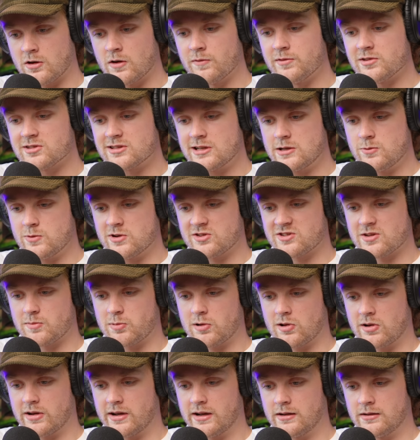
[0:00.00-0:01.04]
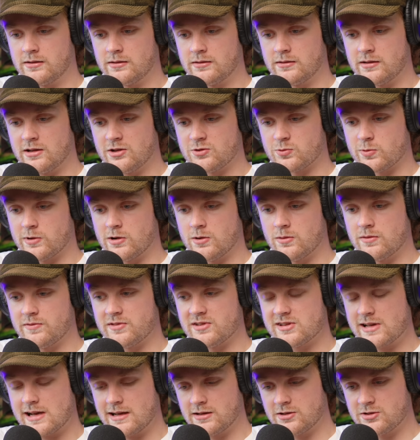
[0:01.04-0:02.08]
Obviously, we're supplying Israel with
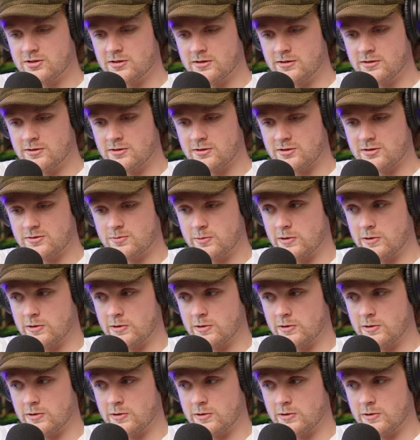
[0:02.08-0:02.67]
intelligence.